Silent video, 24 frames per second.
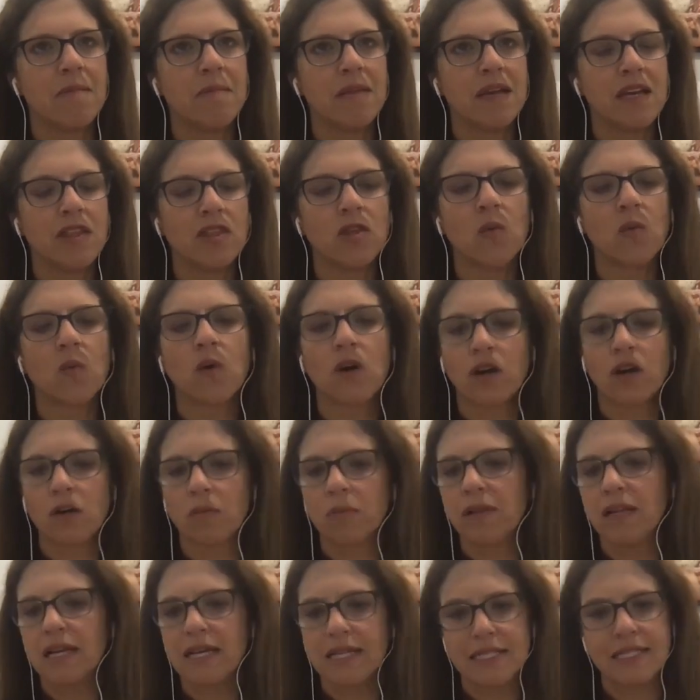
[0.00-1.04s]
in the
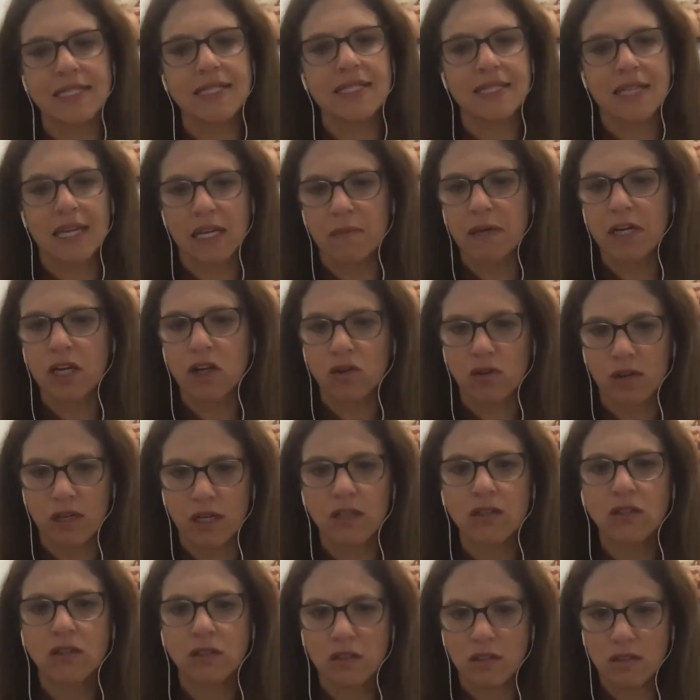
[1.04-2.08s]
workplace is going to be
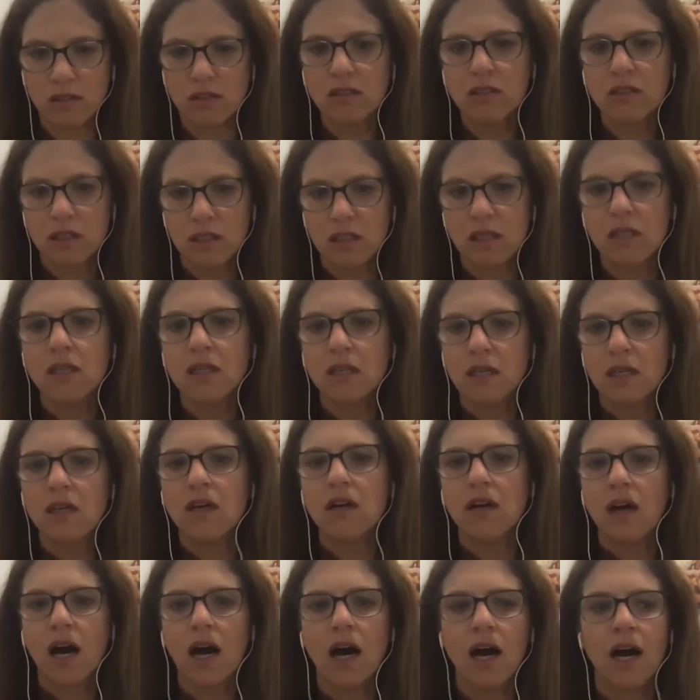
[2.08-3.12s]
critical
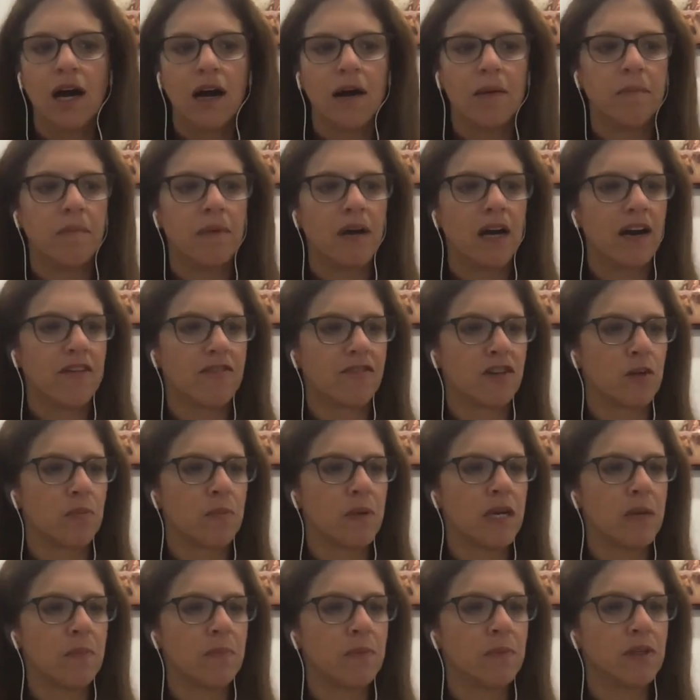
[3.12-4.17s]
of your
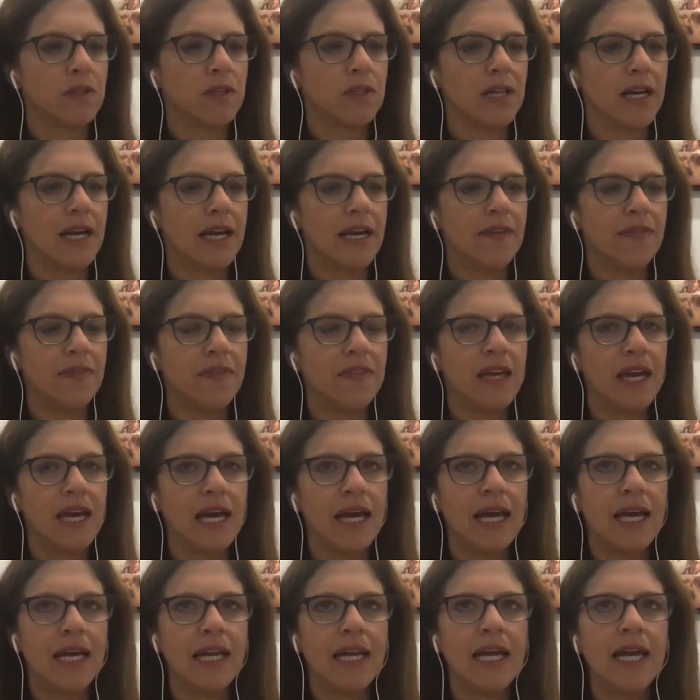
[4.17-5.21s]
people. And
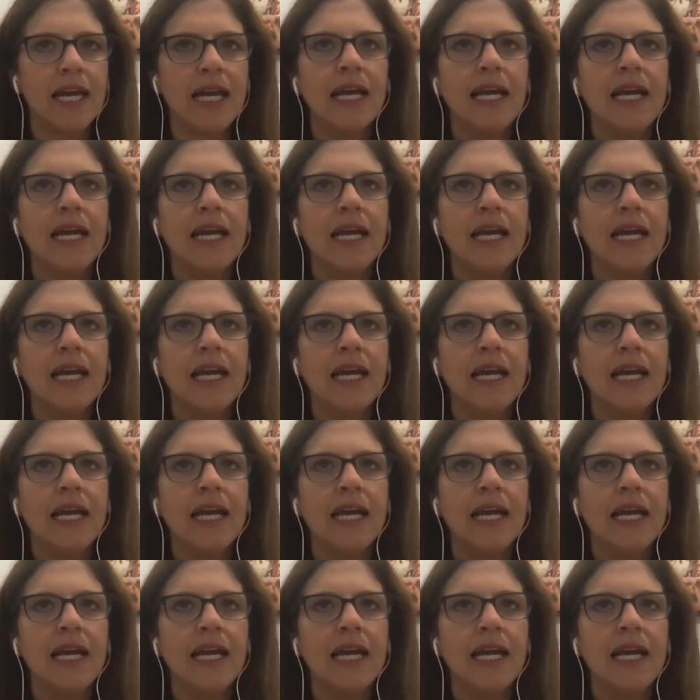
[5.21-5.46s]
then